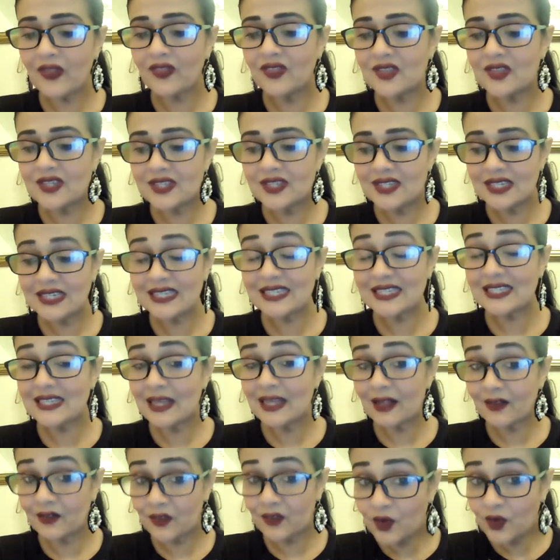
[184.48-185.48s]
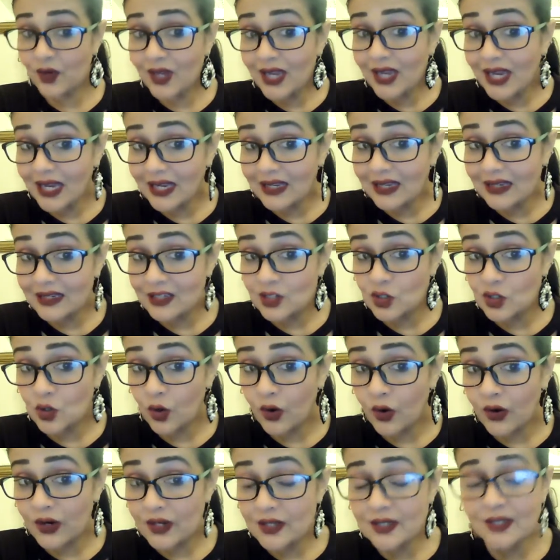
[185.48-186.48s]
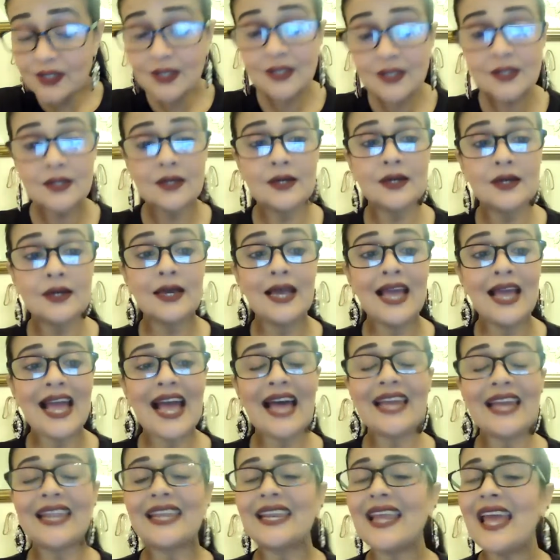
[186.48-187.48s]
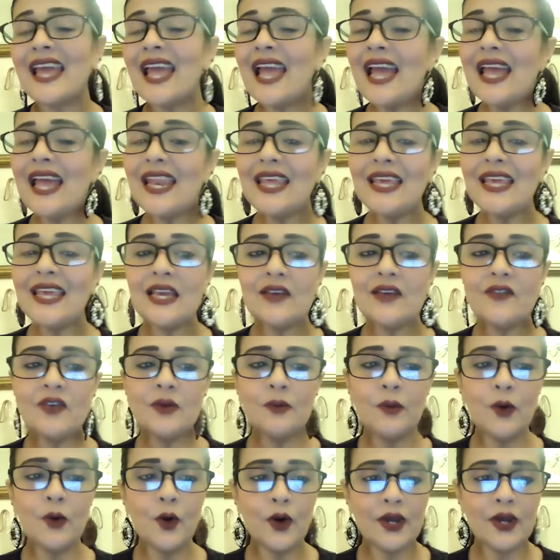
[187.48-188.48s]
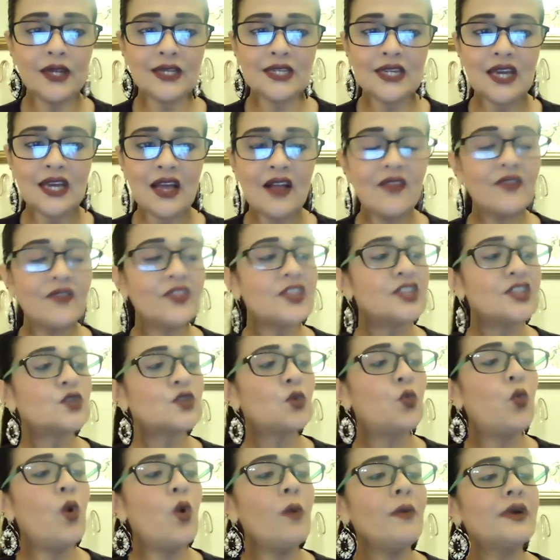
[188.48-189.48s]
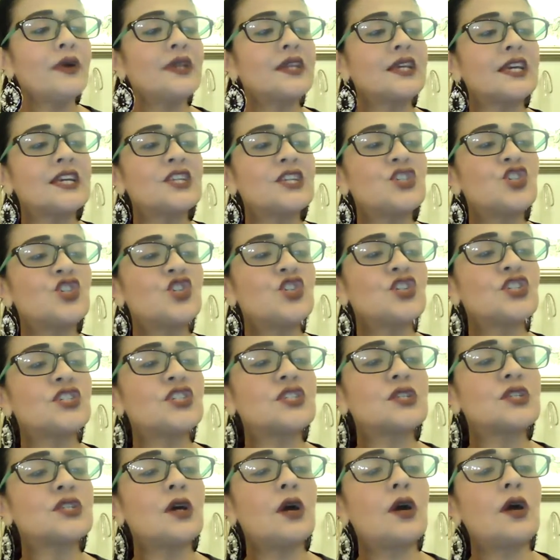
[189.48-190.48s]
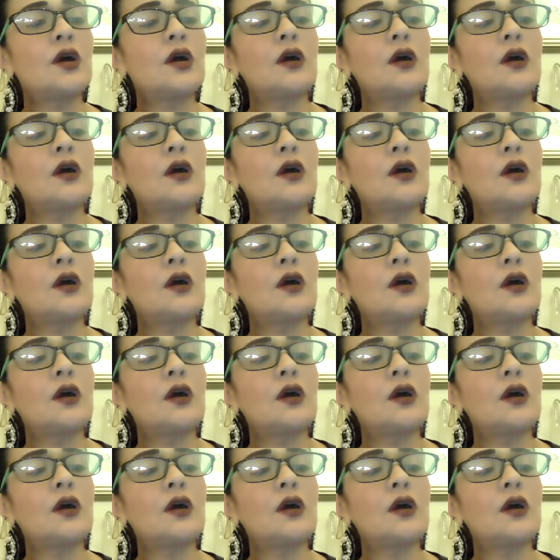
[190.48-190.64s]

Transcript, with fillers: that this is self created, Taurus. And at any given point, this woman can just